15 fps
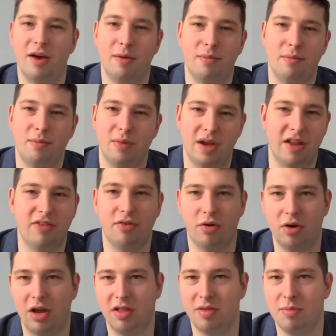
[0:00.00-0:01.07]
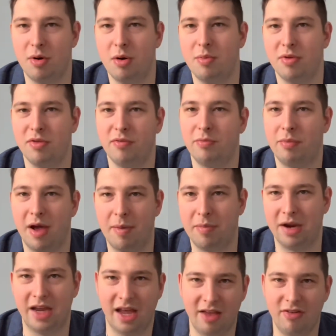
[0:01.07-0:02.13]
But that's at the moment of
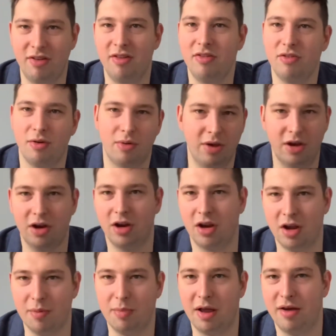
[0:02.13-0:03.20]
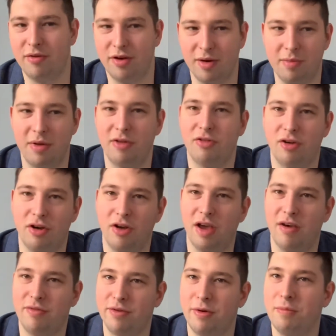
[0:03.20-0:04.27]
application, so when you're gonna apply for it, make sure you
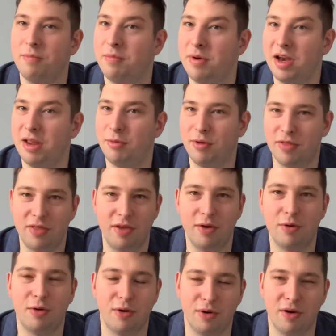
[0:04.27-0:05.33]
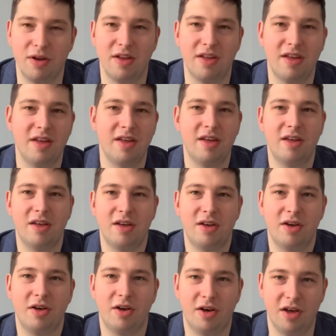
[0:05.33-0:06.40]
have some money with you or
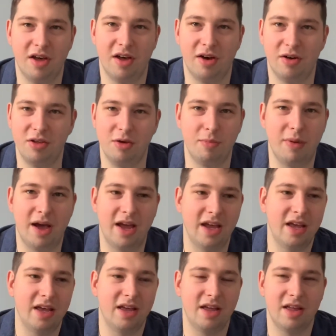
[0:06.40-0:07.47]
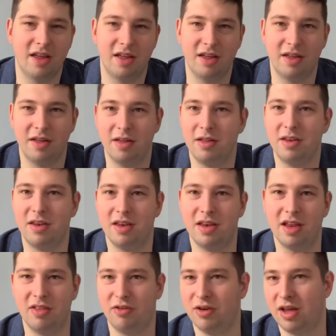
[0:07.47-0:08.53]
on your bank
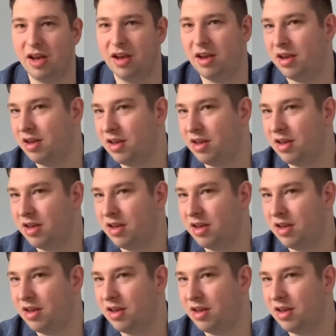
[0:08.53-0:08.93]
that you can